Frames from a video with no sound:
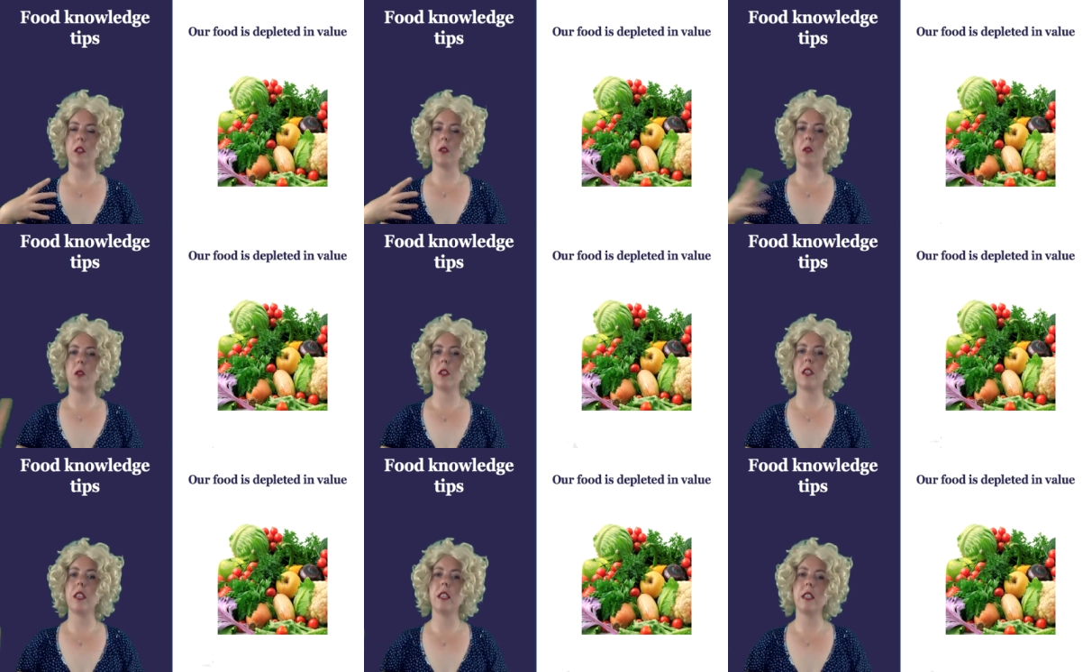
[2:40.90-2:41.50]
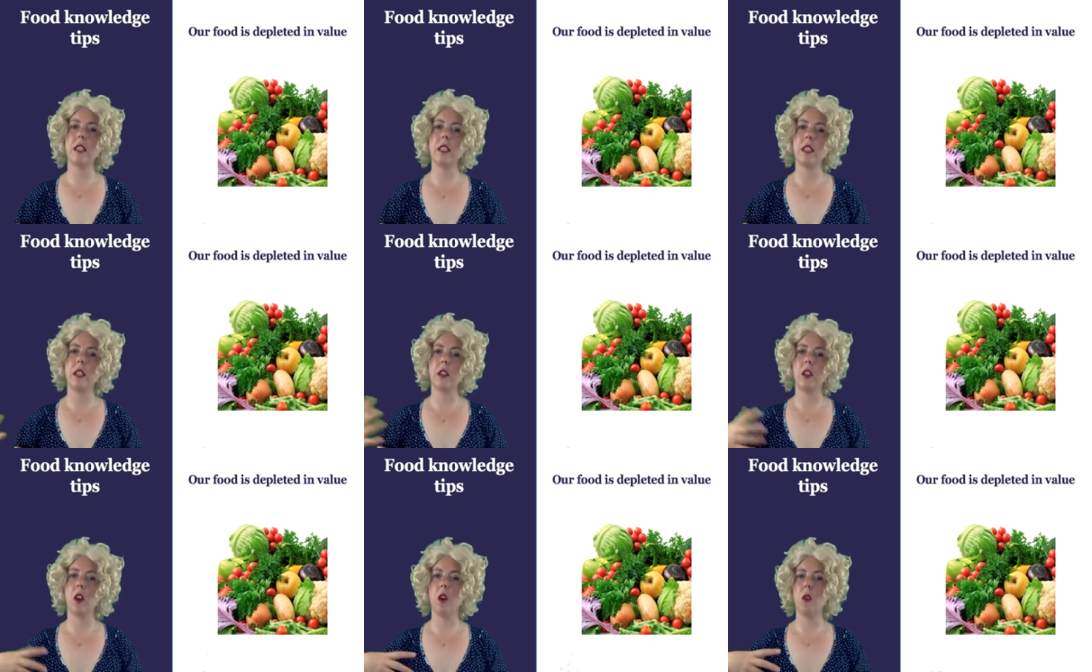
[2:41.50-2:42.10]
toxins,
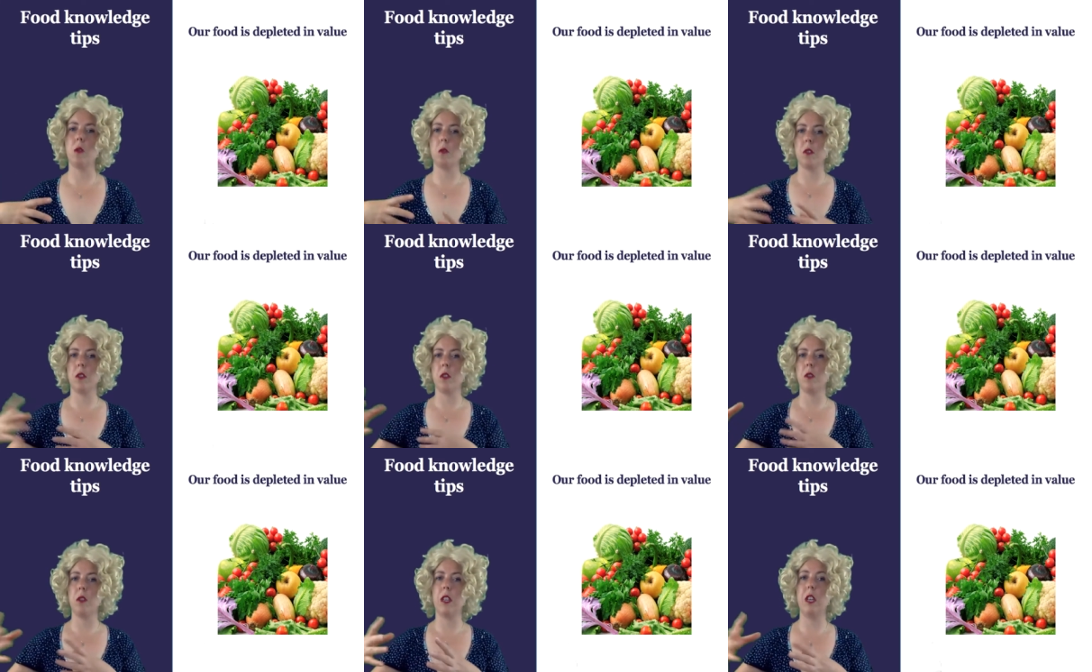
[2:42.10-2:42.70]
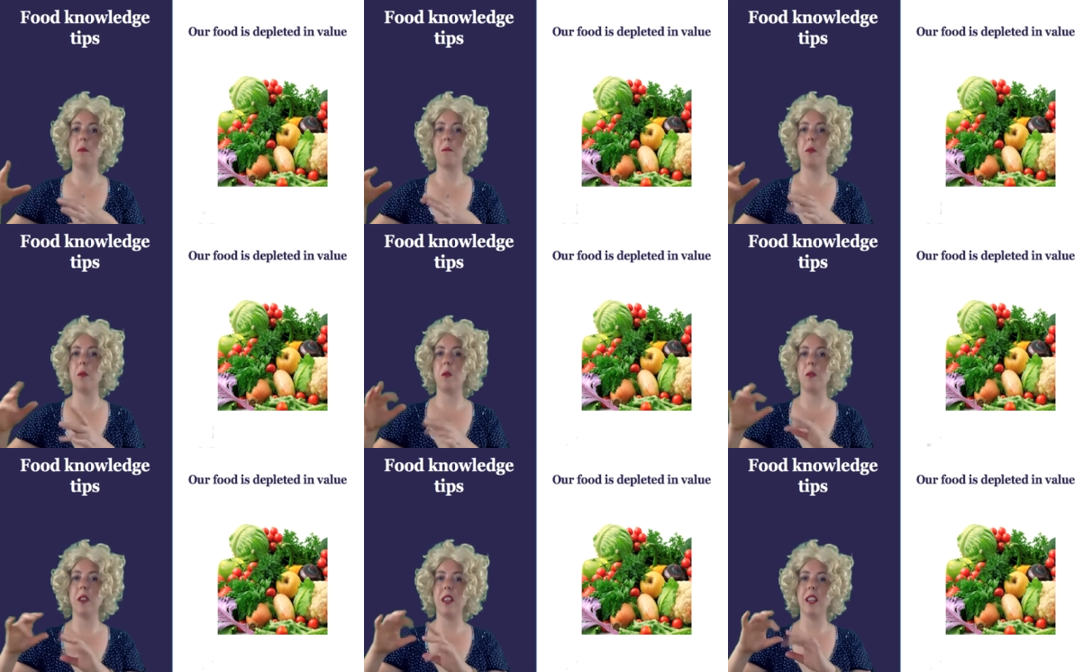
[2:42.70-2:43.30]
to keep
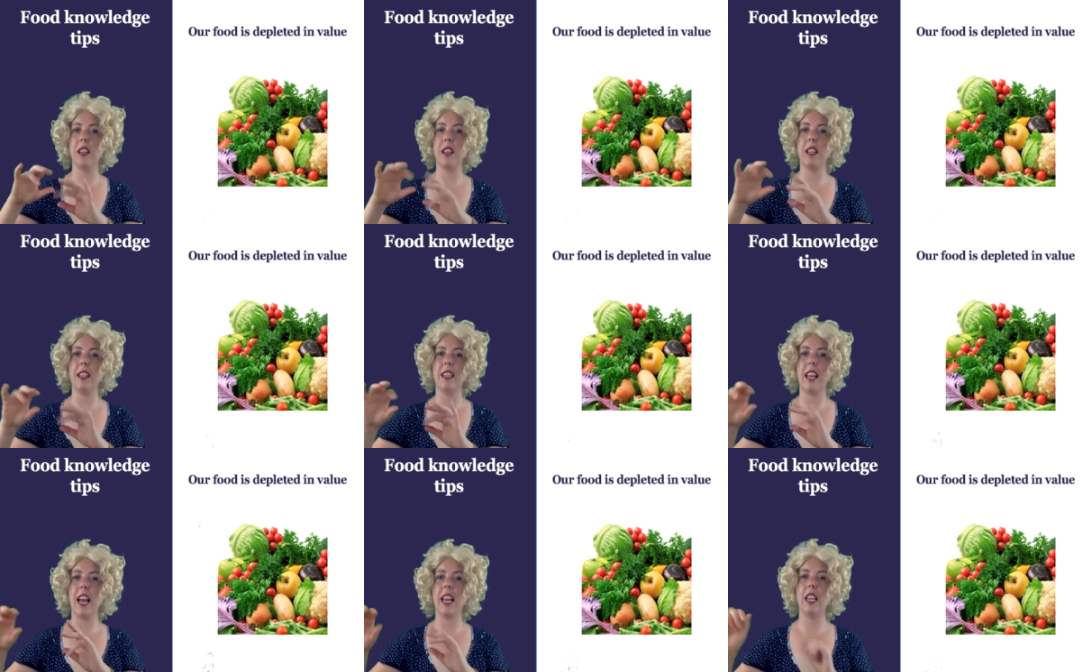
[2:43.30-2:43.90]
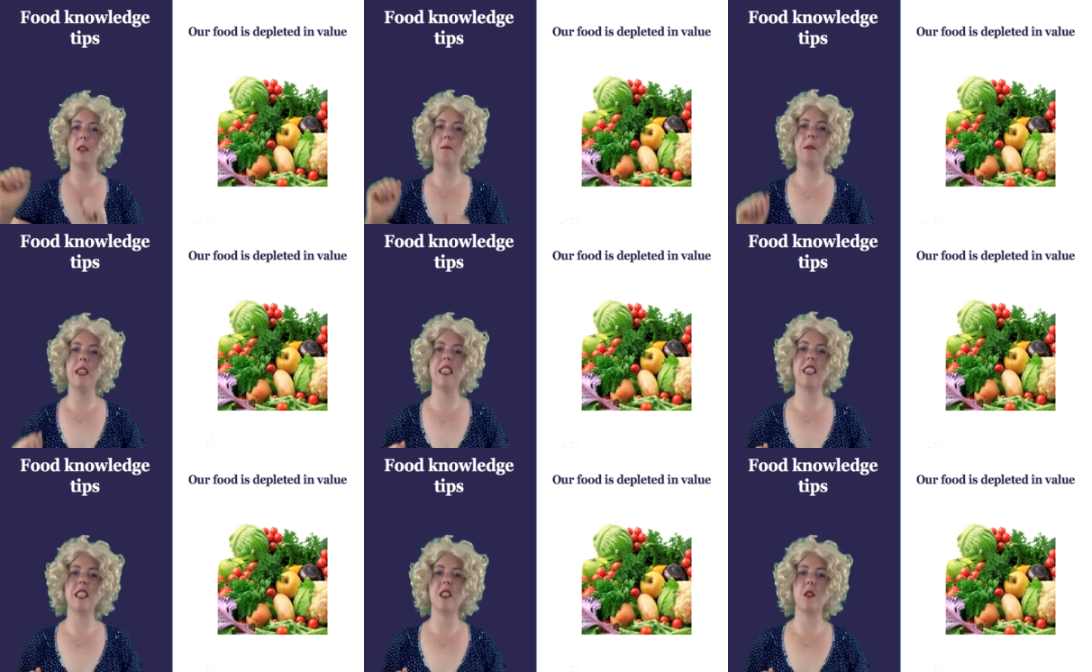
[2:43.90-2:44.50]
all the tiny
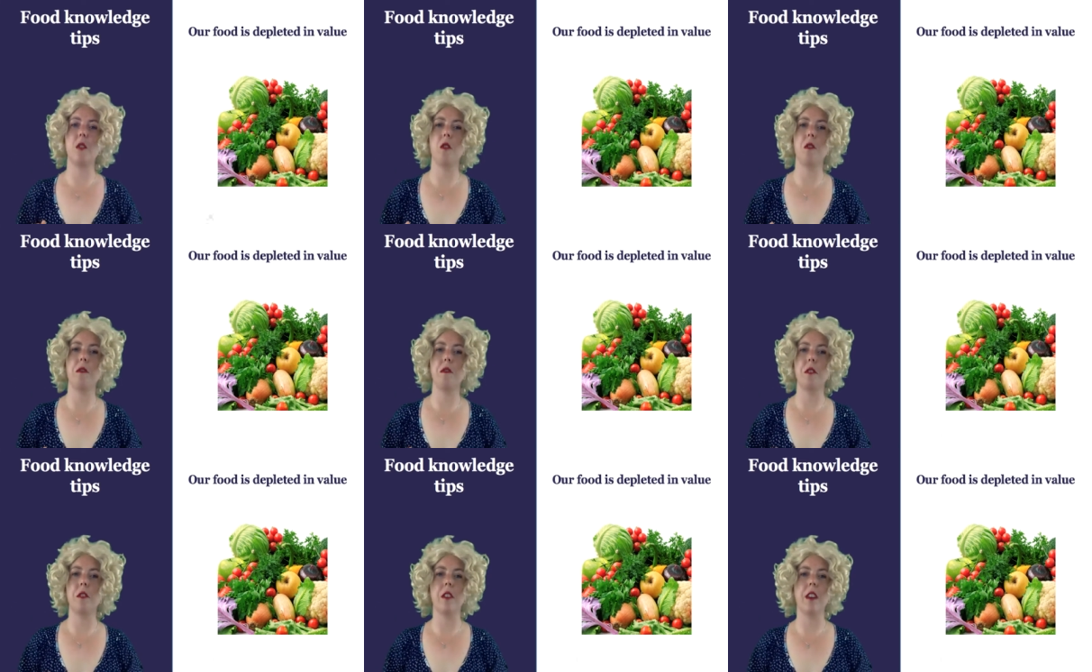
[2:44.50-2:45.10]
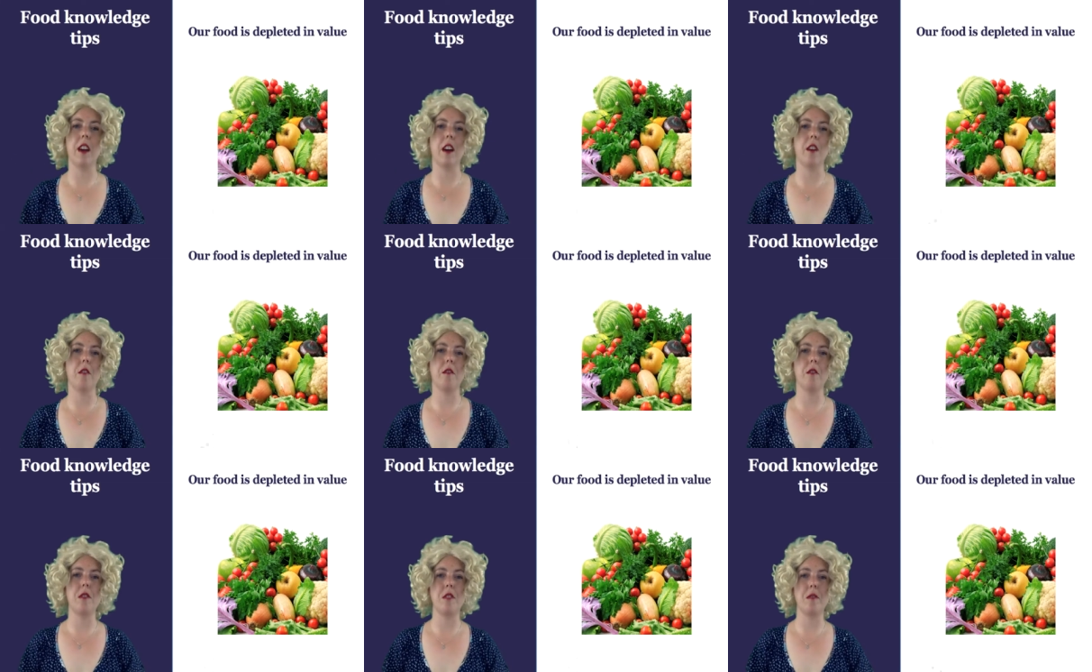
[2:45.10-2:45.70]
beasts off our
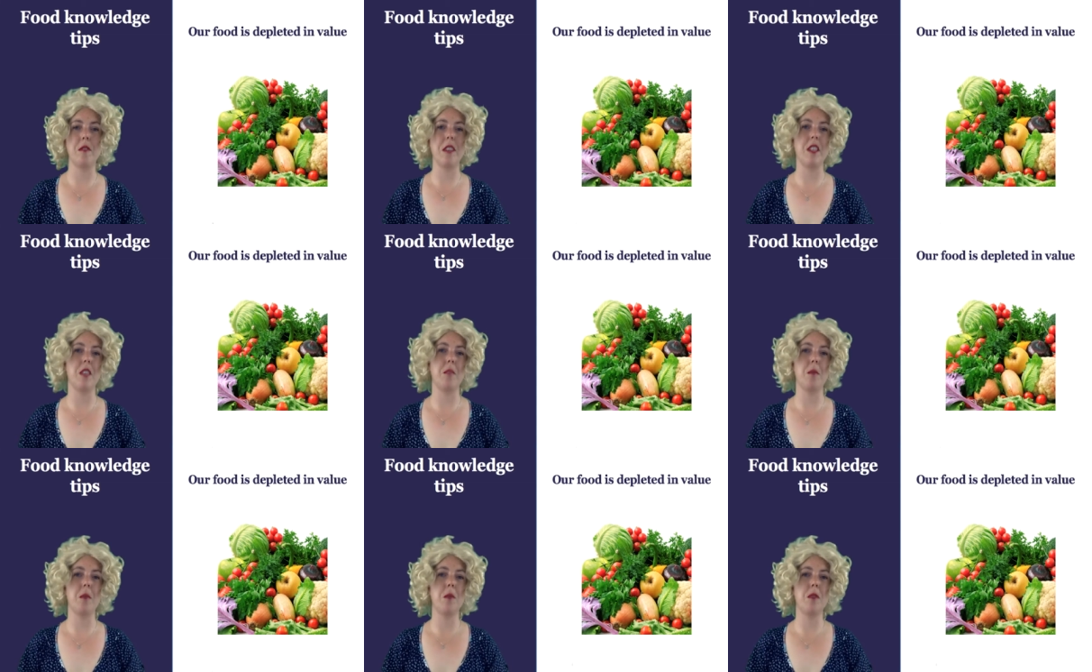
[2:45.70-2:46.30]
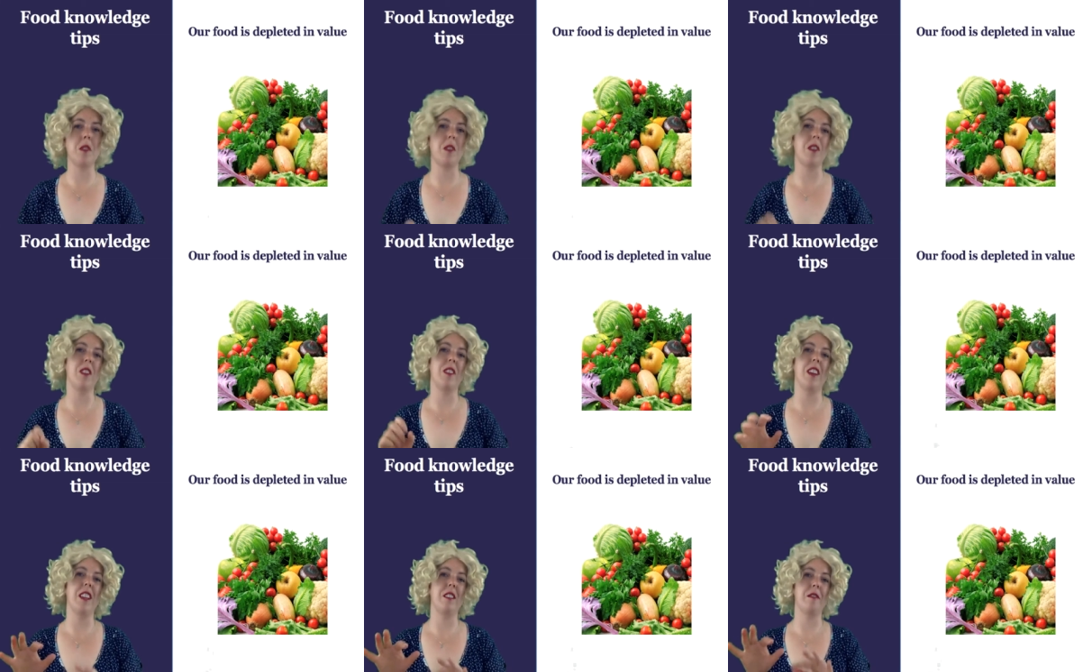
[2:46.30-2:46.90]
fruits and vegetables, so
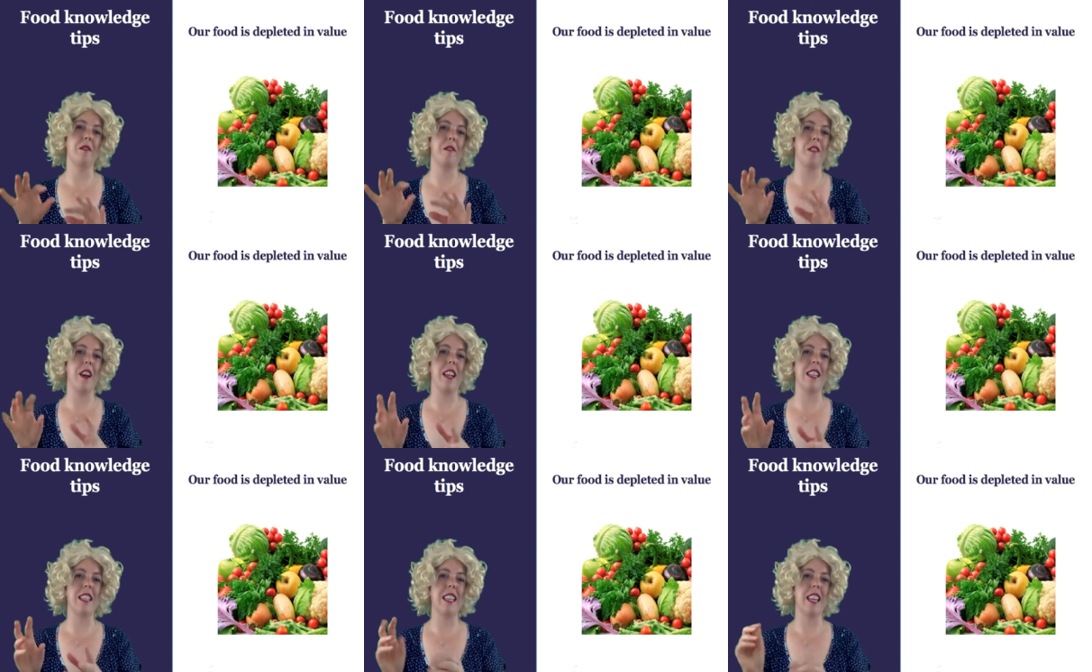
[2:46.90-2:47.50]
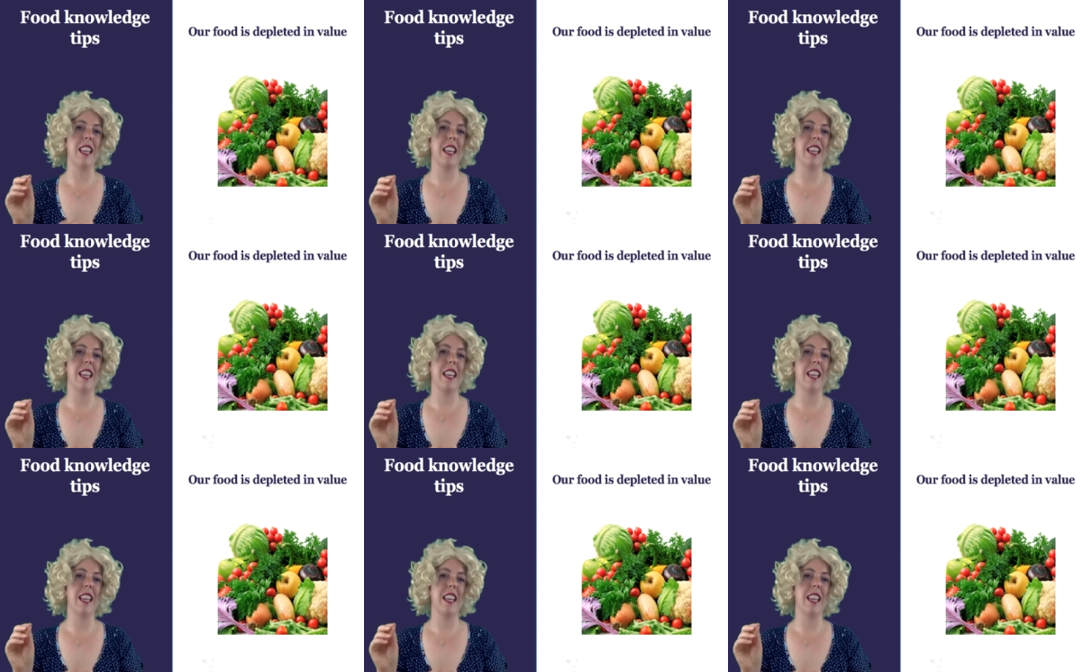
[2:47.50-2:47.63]
you don't find